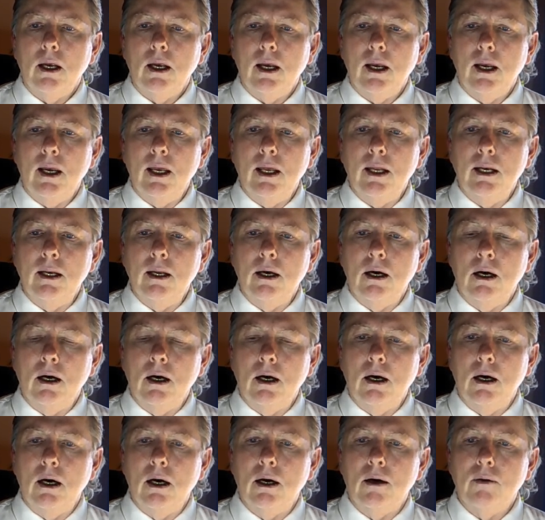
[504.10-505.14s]

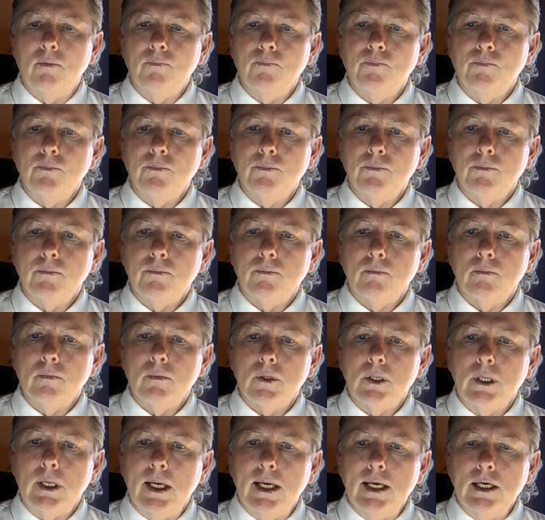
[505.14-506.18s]
And
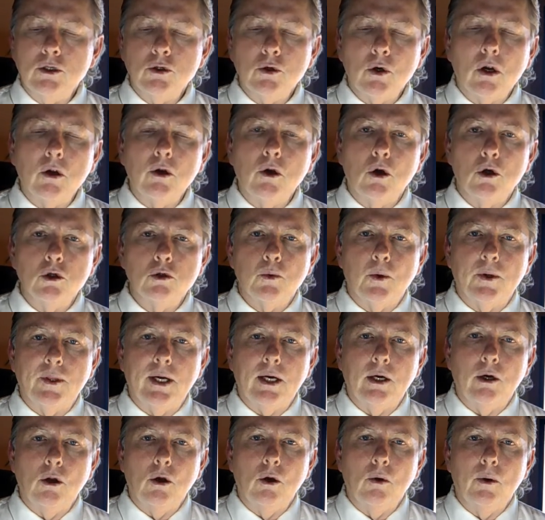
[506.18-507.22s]
Israel knows what
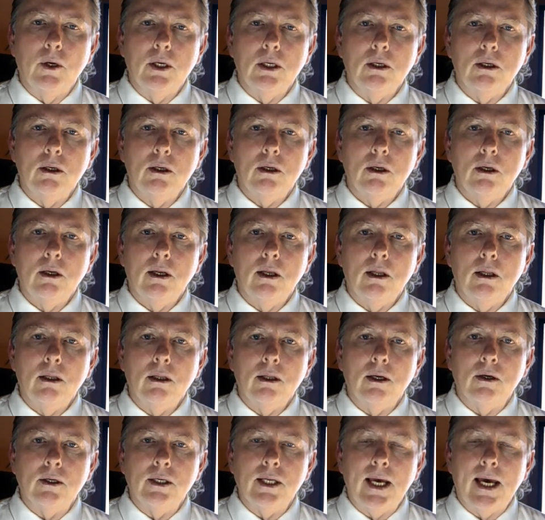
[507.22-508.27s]
they're doing,
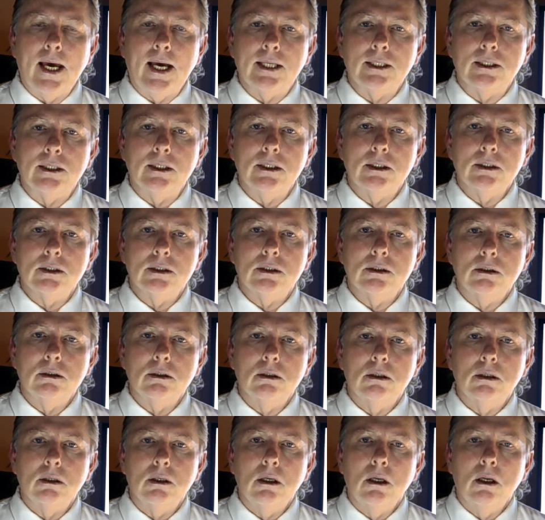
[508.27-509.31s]
their tactics,
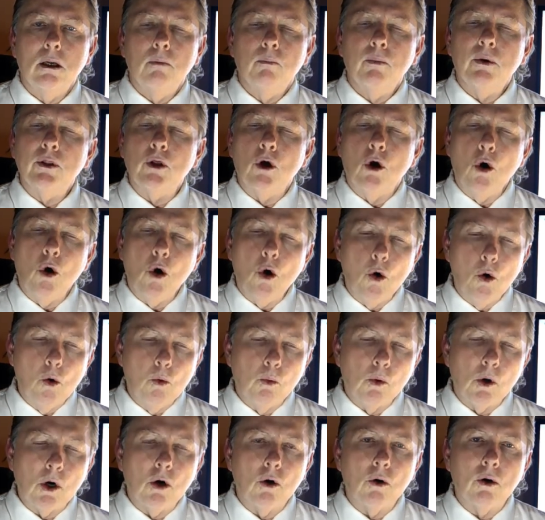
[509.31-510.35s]
but the whole
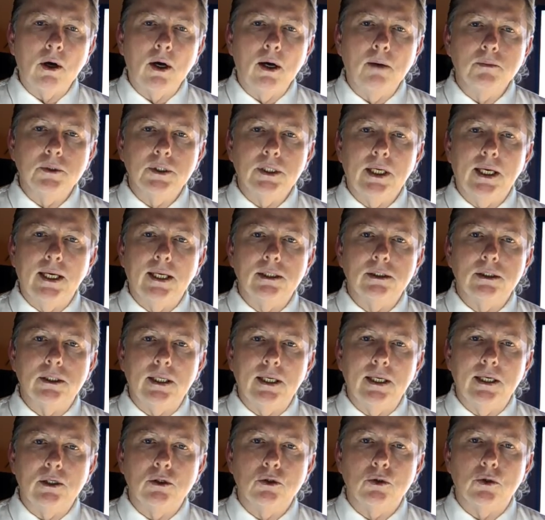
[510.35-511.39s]
world comes against
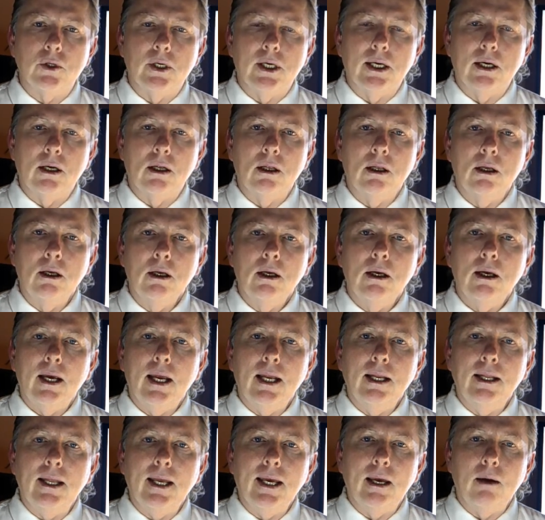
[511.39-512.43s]
Israel,
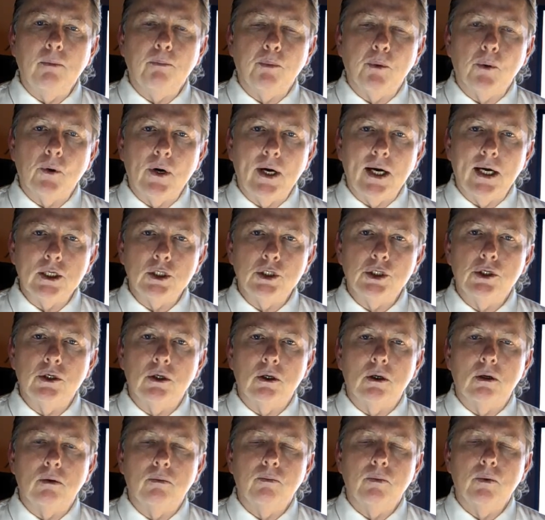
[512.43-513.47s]
and they get
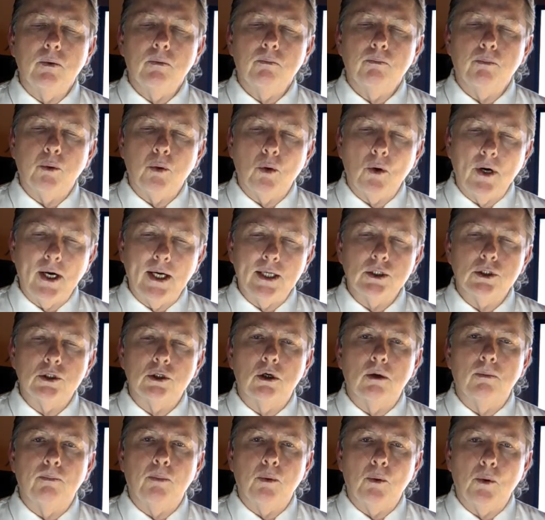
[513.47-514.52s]
pressure
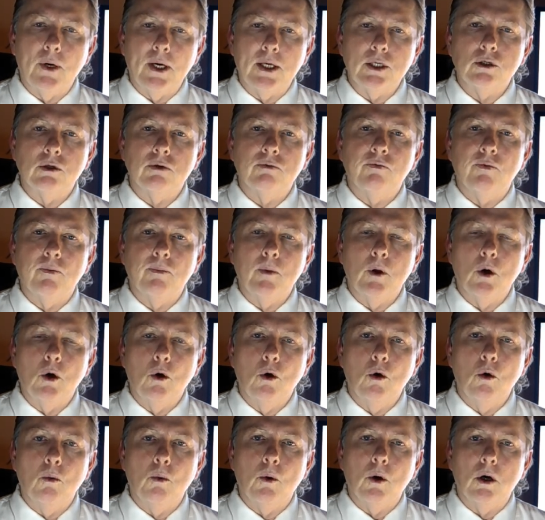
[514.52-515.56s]
from the
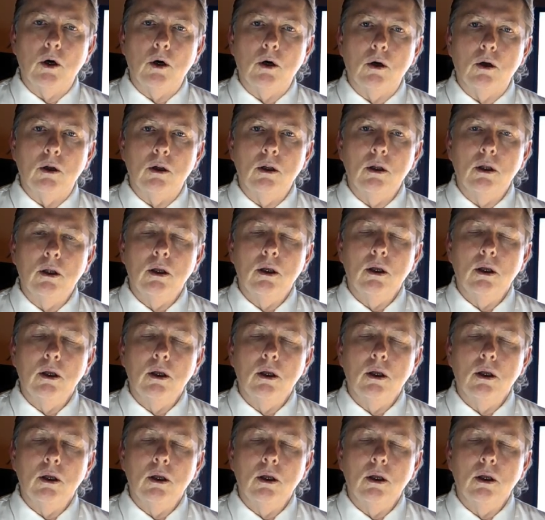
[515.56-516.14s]
whole world